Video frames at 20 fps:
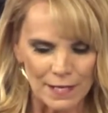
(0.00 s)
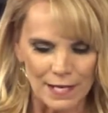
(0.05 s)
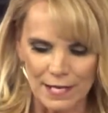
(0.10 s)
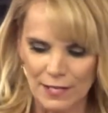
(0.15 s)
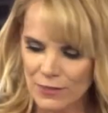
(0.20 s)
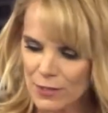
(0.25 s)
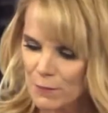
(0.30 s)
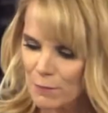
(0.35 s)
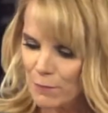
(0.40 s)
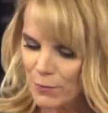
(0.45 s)

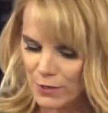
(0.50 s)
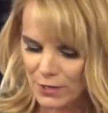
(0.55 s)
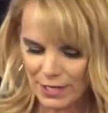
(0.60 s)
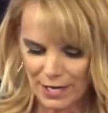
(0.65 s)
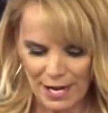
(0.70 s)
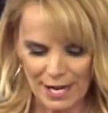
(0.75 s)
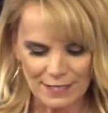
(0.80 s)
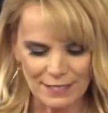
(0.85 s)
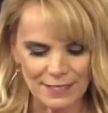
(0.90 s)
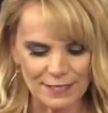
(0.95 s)
in the book
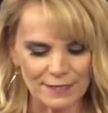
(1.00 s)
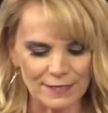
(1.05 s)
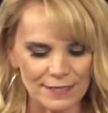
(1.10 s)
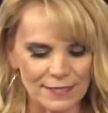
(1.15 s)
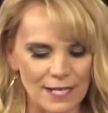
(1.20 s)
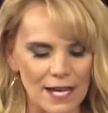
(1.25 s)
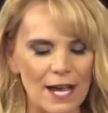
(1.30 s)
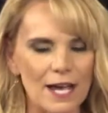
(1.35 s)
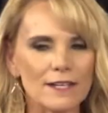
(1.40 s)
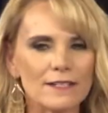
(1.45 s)
I
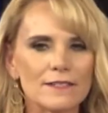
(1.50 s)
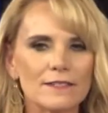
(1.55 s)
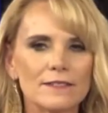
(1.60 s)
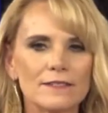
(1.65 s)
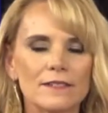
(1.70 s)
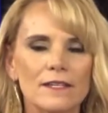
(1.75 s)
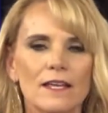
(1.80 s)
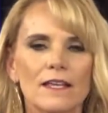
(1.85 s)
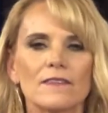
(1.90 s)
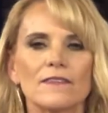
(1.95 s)
discuss
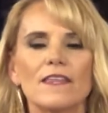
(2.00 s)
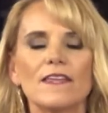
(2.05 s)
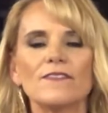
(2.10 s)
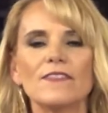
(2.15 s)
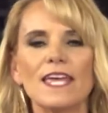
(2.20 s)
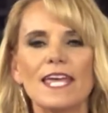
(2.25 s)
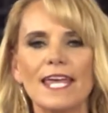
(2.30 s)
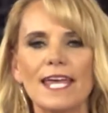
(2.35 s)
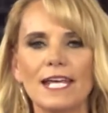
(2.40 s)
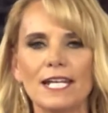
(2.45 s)

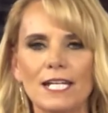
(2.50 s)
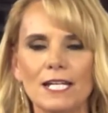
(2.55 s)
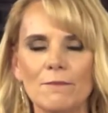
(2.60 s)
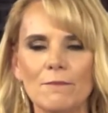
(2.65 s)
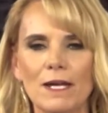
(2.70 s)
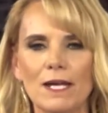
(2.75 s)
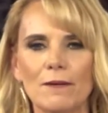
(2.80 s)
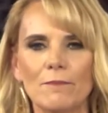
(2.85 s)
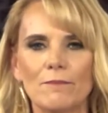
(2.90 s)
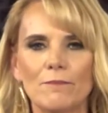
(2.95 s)
that the
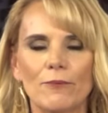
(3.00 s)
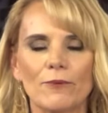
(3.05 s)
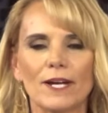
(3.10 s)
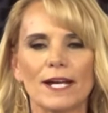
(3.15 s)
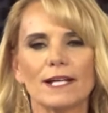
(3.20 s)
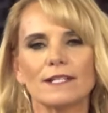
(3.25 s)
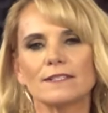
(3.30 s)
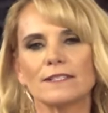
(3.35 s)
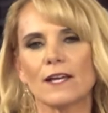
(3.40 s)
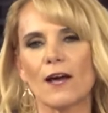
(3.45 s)
enemy
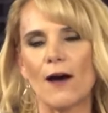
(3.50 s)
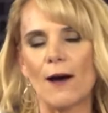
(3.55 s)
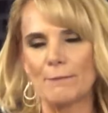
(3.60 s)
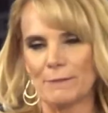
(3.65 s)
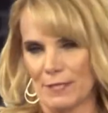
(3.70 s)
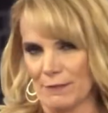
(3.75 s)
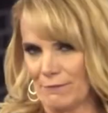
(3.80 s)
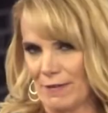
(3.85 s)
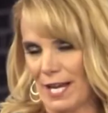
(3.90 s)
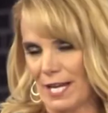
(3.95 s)
brings
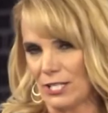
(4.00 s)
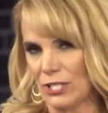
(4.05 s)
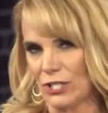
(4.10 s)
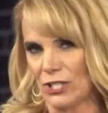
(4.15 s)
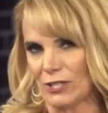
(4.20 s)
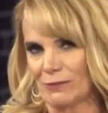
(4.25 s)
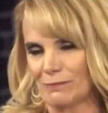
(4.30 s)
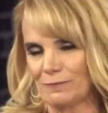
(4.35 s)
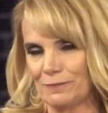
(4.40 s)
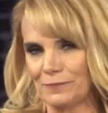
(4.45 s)

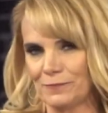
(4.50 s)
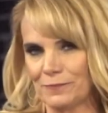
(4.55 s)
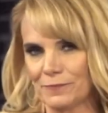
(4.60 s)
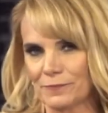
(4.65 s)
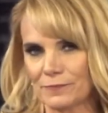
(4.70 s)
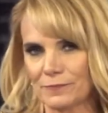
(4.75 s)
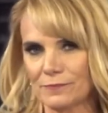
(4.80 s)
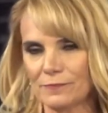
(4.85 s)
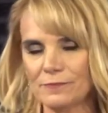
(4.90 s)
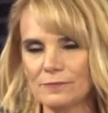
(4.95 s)
condemnation
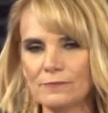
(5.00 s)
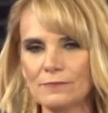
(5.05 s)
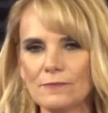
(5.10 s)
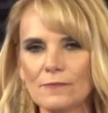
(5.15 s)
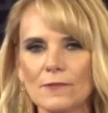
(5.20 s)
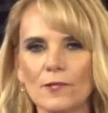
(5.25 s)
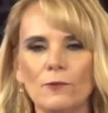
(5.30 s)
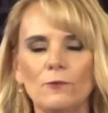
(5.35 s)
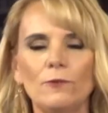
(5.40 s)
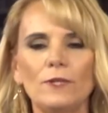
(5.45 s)

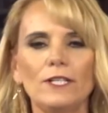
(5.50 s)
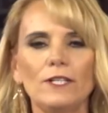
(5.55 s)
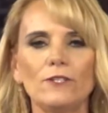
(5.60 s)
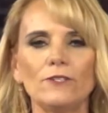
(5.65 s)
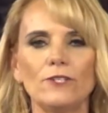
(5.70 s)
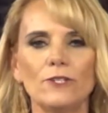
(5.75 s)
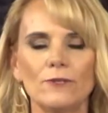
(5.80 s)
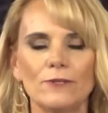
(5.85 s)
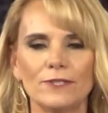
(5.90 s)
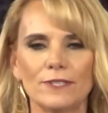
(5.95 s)
when you
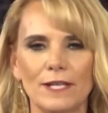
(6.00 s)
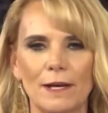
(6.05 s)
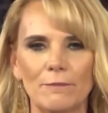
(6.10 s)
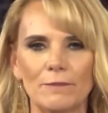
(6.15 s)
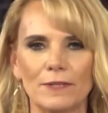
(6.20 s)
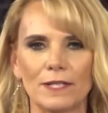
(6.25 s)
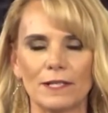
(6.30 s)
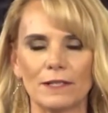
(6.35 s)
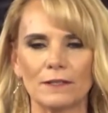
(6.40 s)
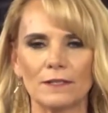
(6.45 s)
do
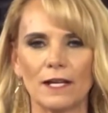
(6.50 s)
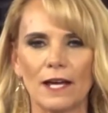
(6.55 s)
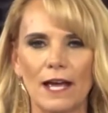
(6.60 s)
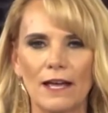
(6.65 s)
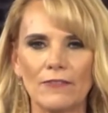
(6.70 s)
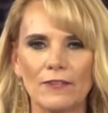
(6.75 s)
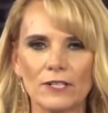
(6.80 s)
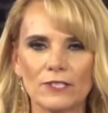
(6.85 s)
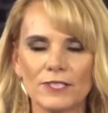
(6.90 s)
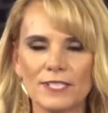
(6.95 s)
something.
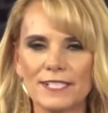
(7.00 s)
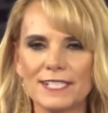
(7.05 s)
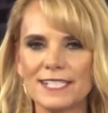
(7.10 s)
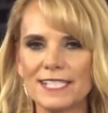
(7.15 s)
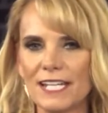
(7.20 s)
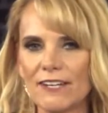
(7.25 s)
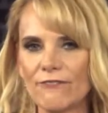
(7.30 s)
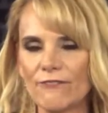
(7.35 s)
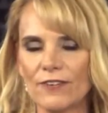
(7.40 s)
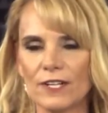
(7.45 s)
And there's a
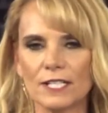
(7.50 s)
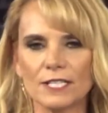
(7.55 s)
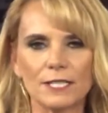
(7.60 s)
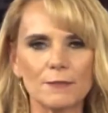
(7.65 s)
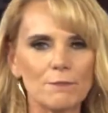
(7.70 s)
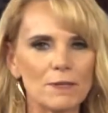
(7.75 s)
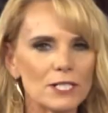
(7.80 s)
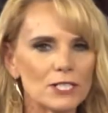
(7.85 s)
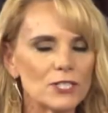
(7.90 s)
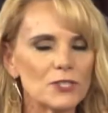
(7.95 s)

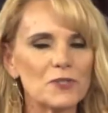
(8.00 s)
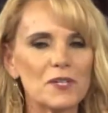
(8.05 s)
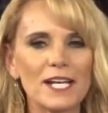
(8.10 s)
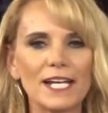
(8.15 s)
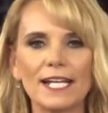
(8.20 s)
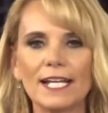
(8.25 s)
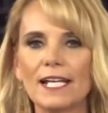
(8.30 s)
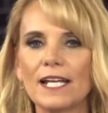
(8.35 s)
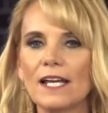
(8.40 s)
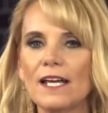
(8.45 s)
difference
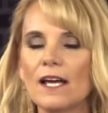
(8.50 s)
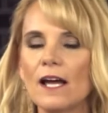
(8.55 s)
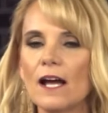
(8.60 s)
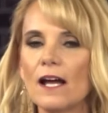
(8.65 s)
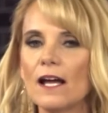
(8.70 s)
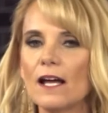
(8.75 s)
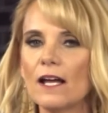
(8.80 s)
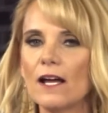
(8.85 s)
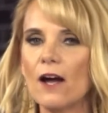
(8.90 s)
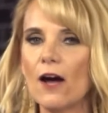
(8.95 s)
between
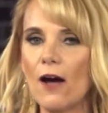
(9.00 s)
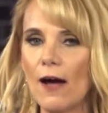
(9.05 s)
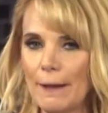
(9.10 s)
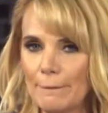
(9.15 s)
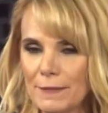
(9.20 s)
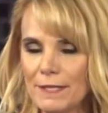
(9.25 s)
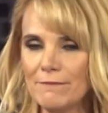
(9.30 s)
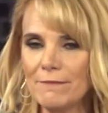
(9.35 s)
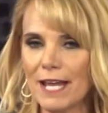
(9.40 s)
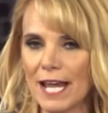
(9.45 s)

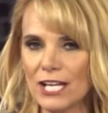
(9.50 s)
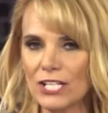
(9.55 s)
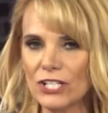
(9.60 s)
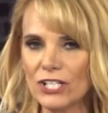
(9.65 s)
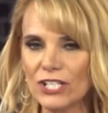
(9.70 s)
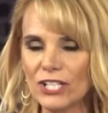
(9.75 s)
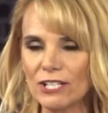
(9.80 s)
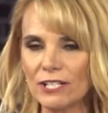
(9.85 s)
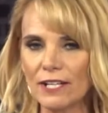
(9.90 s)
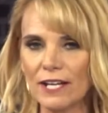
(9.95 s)

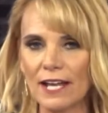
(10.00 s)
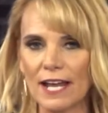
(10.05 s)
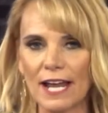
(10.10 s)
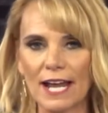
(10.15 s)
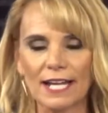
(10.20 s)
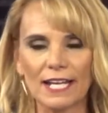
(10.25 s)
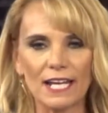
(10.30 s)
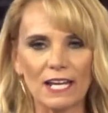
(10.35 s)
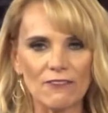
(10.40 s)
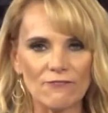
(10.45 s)
condemnation
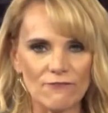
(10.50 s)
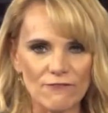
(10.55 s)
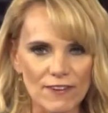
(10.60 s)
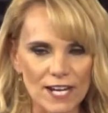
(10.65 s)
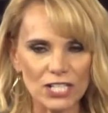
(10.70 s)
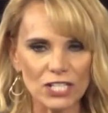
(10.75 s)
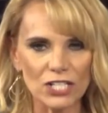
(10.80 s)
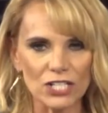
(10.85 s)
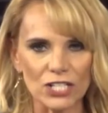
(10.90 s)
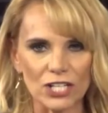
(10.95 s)
and
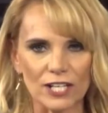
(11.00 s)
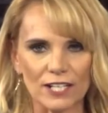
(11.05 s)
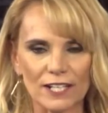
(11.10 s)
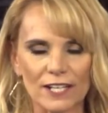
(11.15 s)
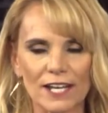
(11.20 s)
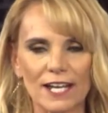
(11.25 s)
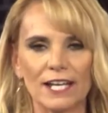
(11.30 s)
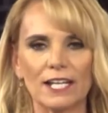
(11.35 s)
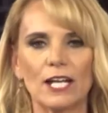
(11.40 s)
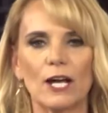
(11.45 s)

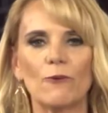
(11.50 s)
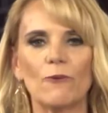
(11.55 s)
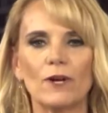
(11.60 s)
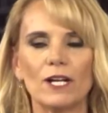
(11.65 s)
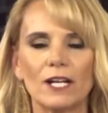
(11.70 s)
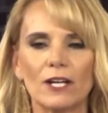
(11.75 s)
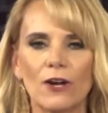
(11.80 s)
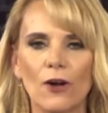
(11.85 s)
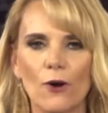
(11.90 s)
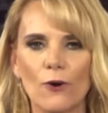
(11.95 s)
conviction. And I
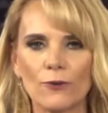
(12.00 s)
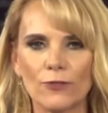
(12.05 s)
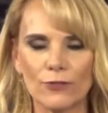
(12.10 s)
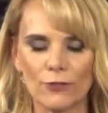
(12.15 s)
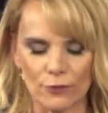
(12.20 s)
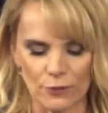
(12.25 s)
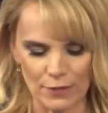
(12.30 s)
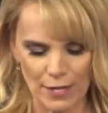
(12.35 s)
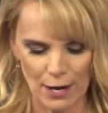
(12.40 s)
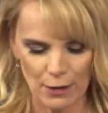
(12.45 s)
want to go
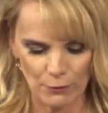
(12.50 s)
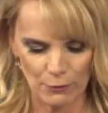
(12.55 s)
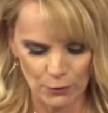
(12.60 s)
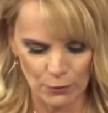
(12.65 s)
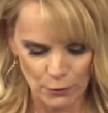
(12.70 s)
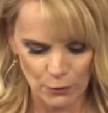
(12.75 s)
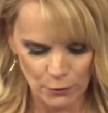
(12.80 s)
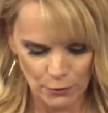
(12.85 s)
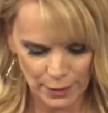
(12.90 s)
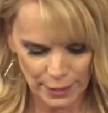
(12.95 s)
through that
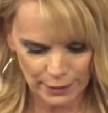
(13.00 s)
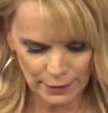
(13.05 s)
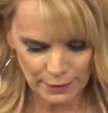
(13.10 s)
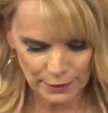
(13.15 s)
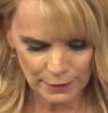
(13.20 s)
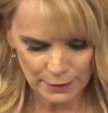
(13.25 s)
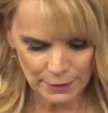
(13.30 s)
real quick.